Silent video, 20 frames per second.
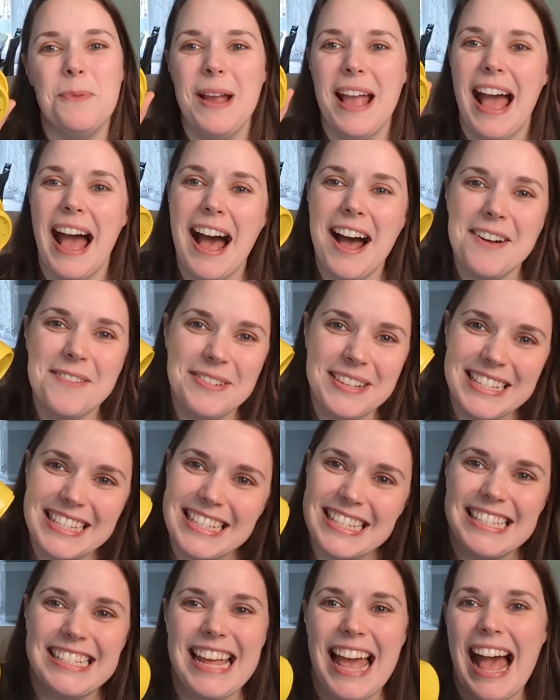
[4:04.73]
we have
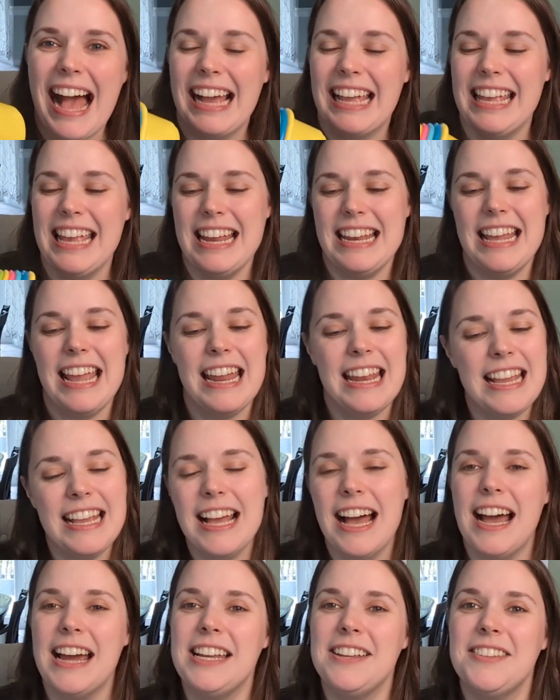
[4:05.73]
stacking, any
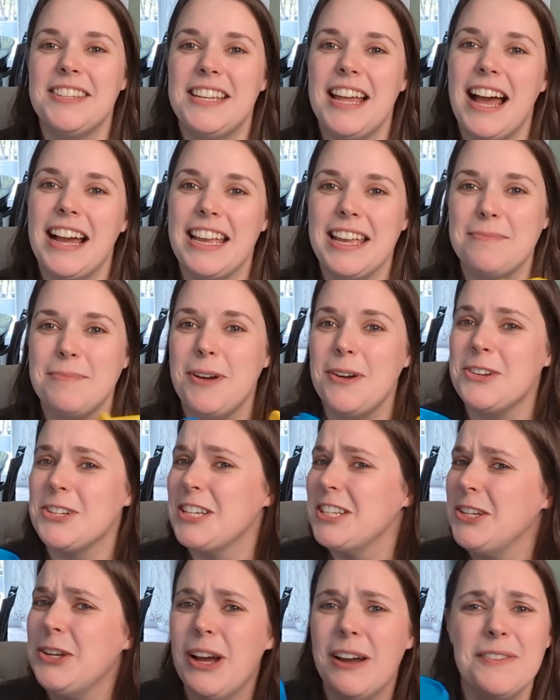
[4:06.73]
kind of stacking
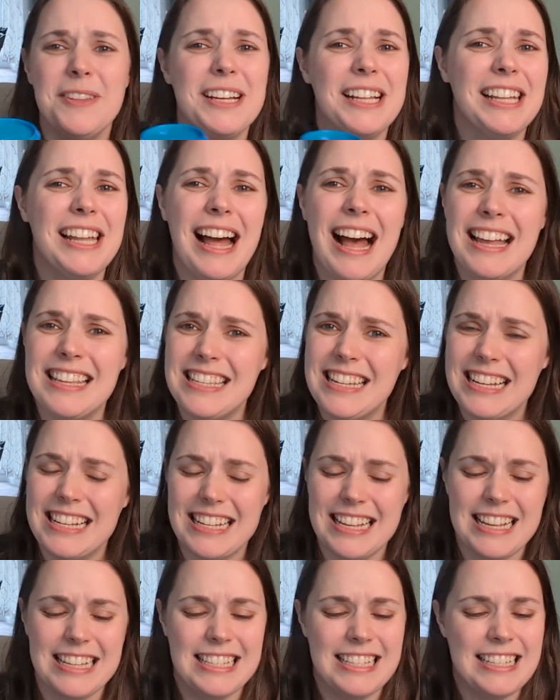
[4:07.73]
motion. You have the classic
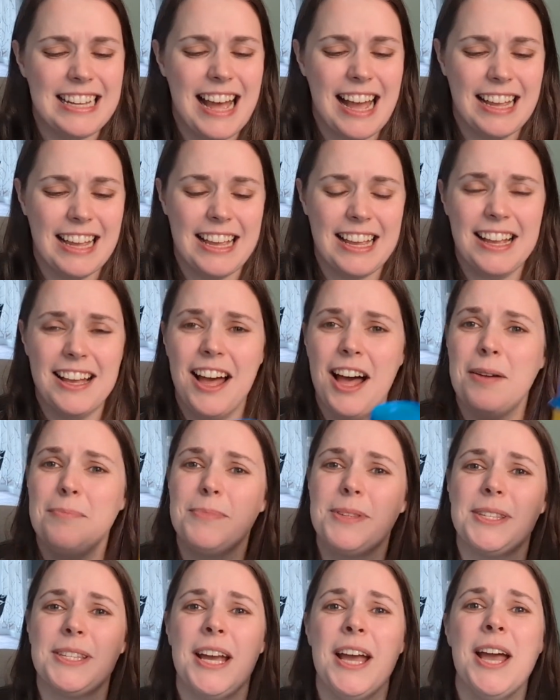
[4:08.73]
stacking
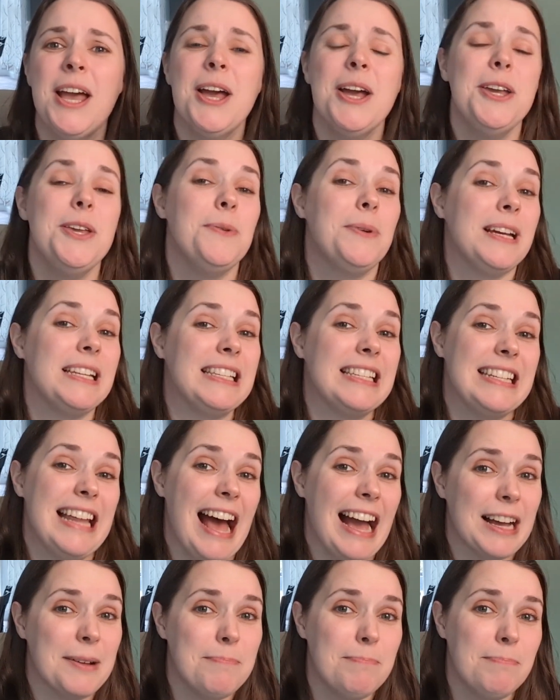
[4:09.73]
cups, you can stack